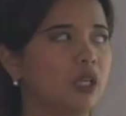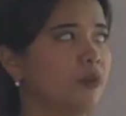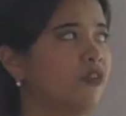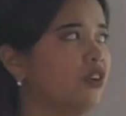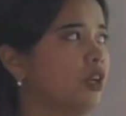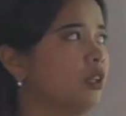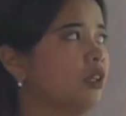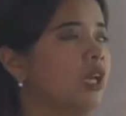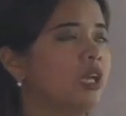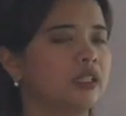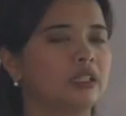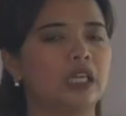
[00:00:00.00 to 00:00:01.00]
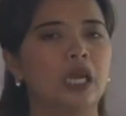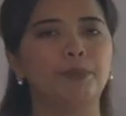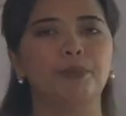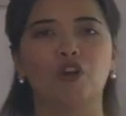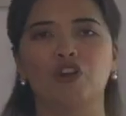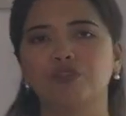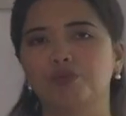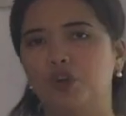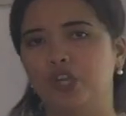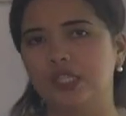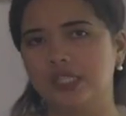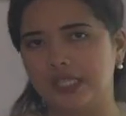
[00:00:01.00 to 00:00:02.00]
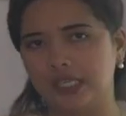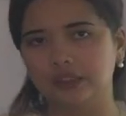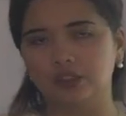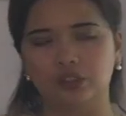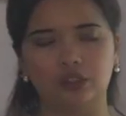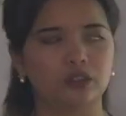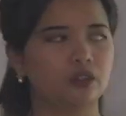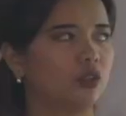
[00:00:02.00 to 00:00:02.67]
different drop-off point center.